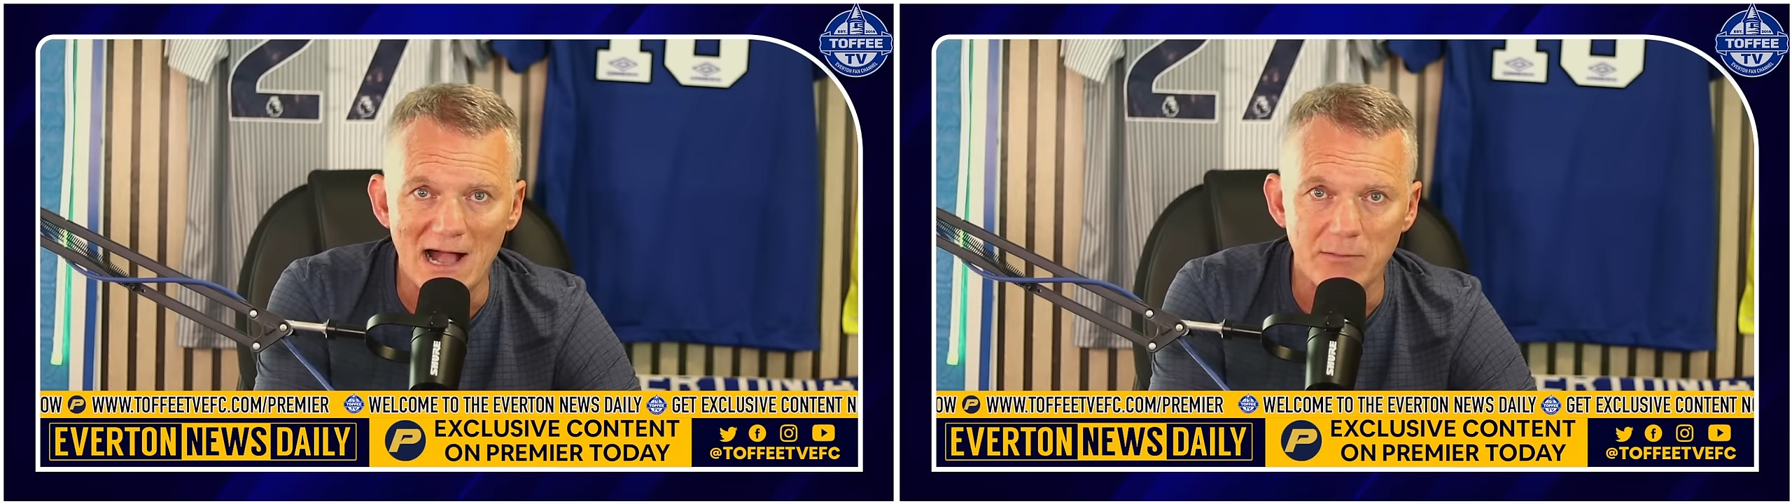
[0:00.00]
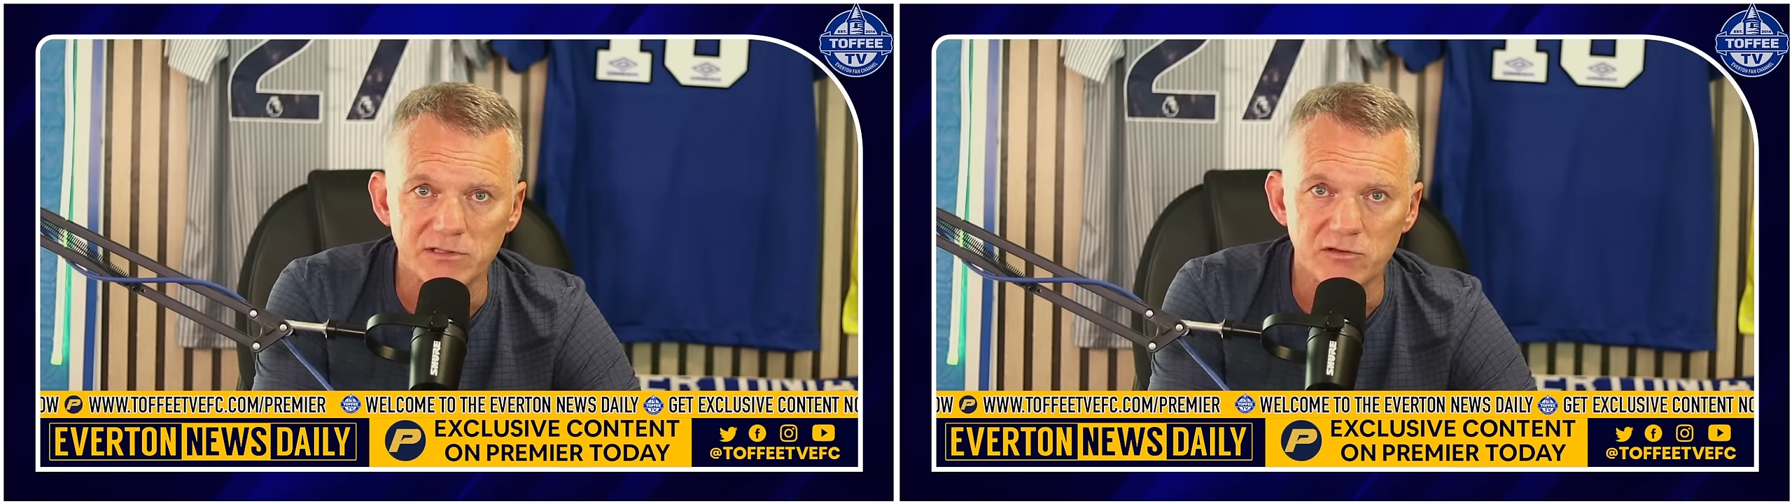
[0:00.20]

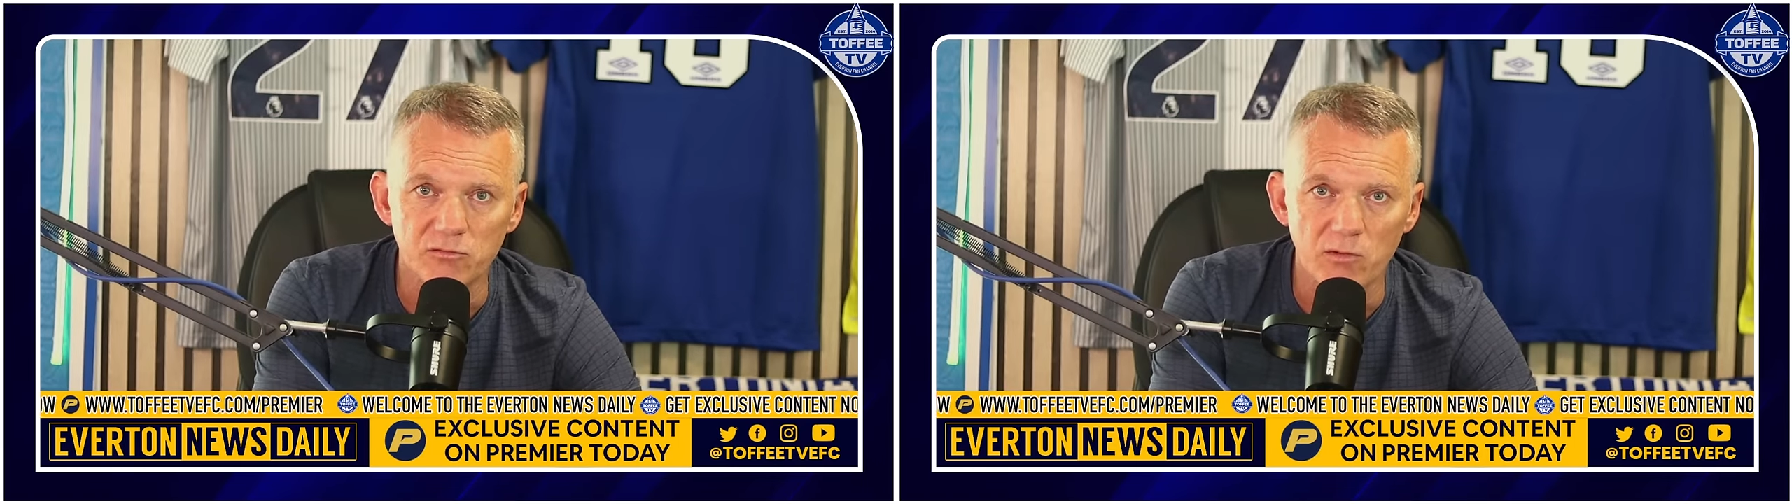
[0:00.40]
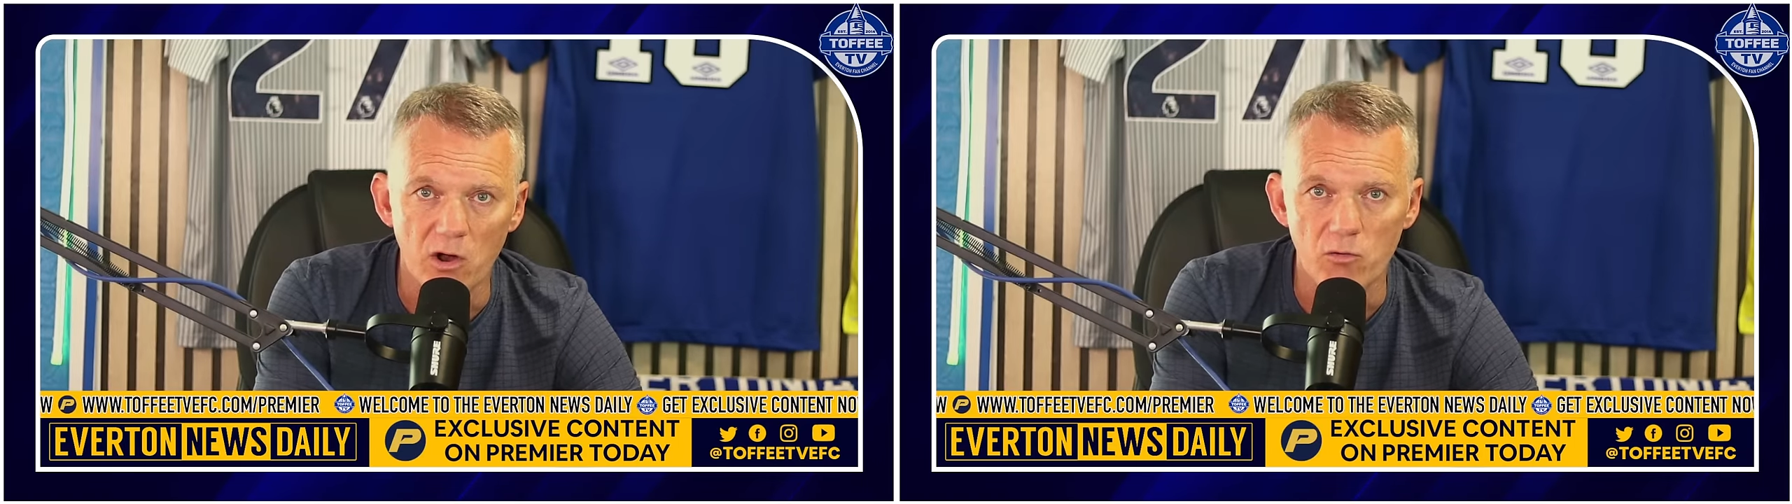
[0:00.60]

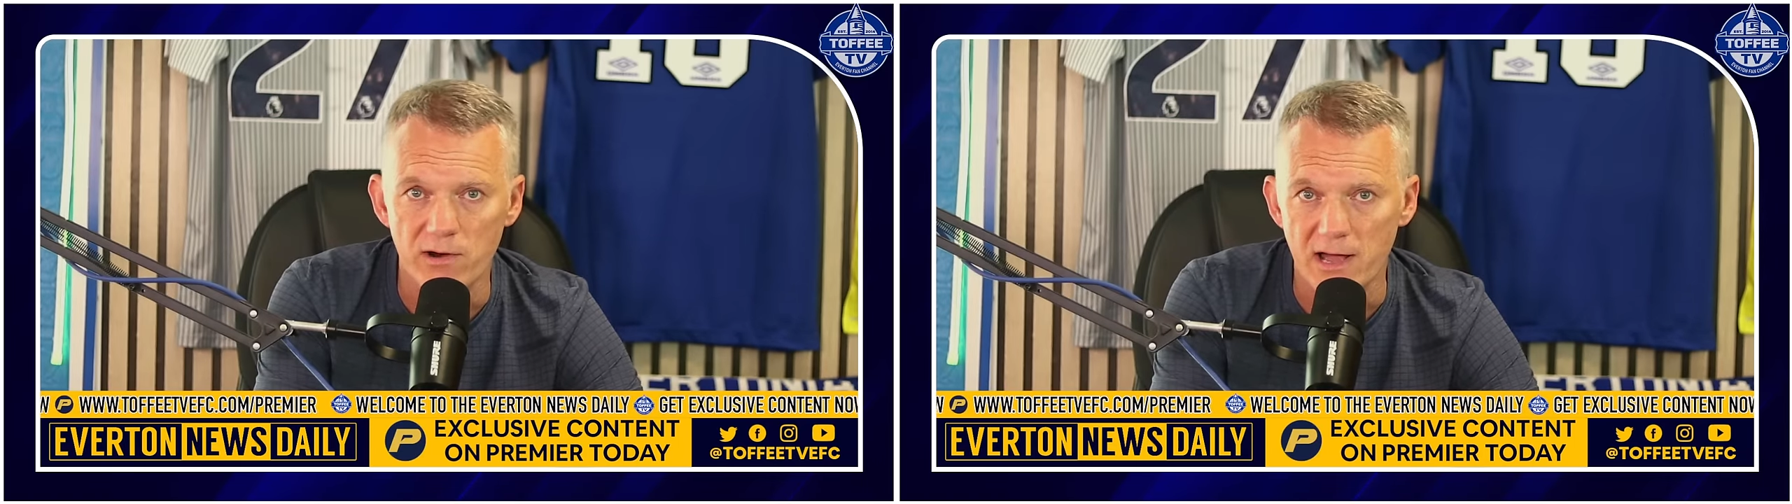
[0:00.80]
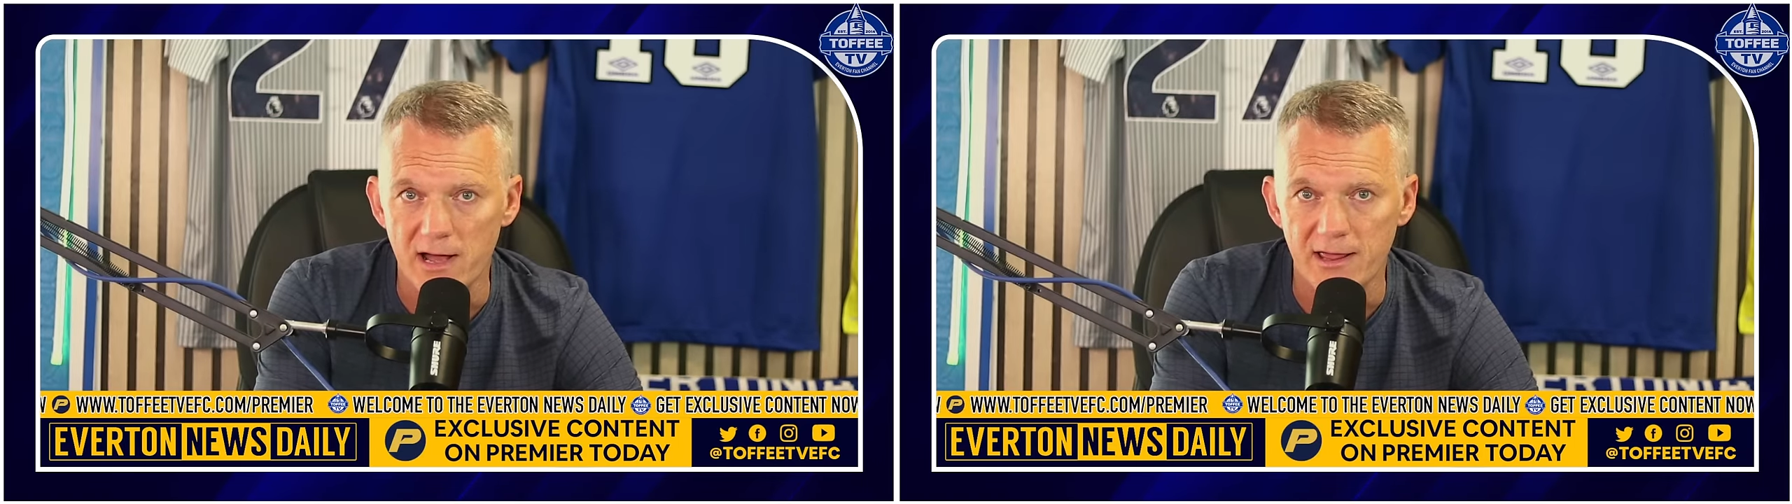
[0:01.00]
Amadou
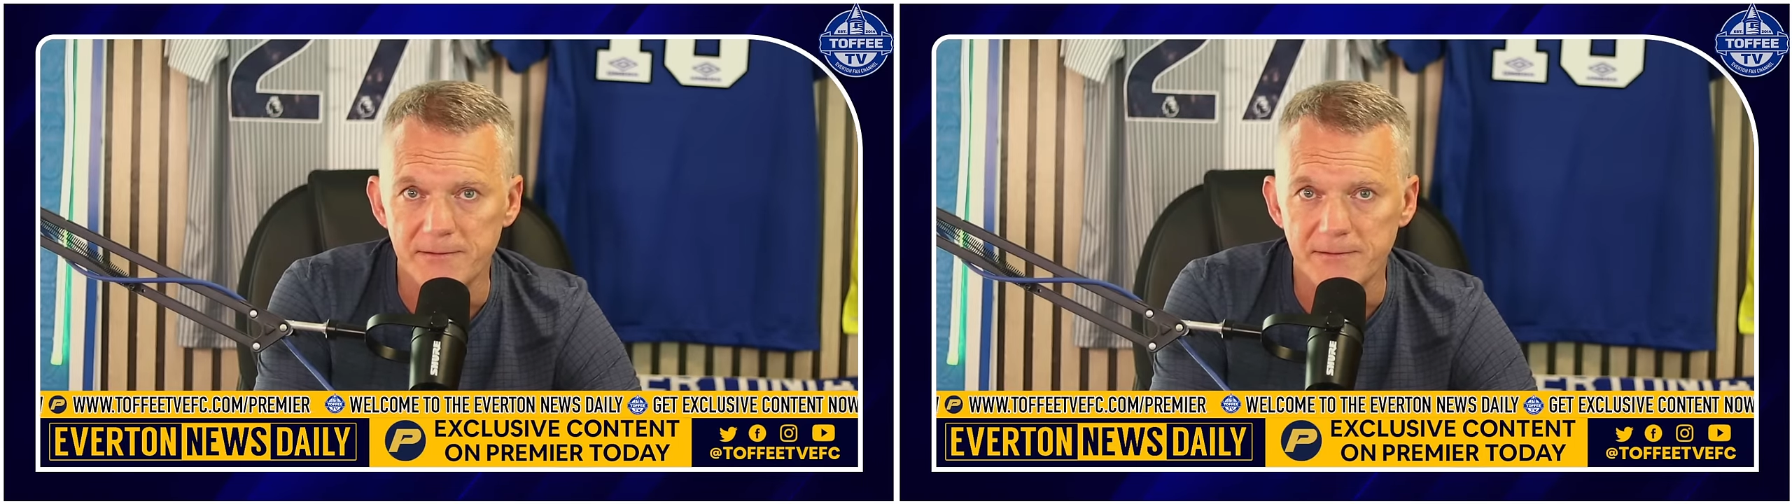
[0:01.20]
Onana.